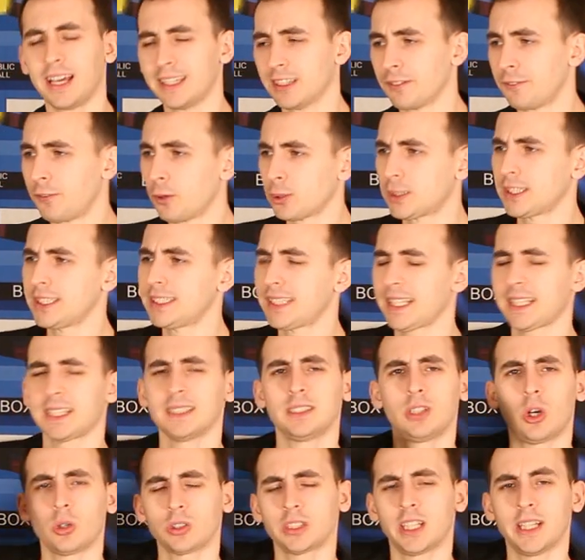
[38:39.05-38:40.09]
and the
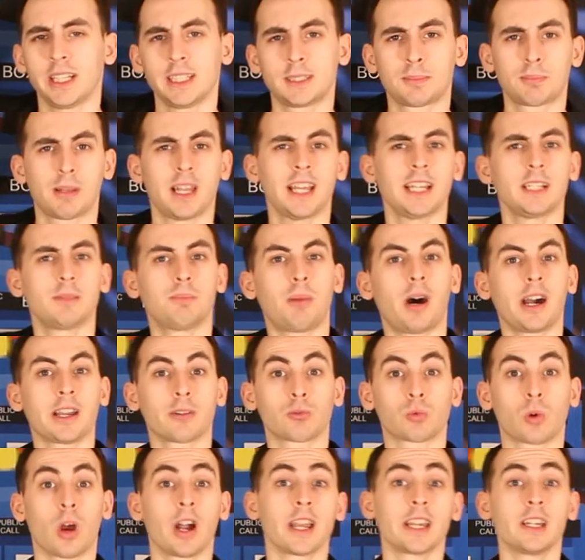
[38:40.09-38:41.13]
42nd Doctor is played by
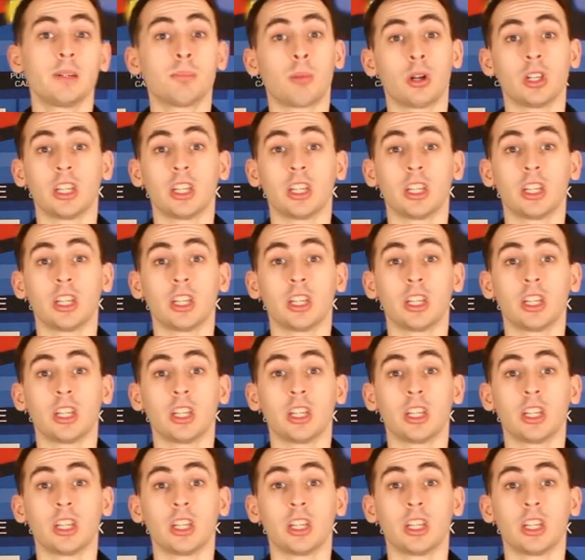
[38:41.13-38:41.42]
Ryan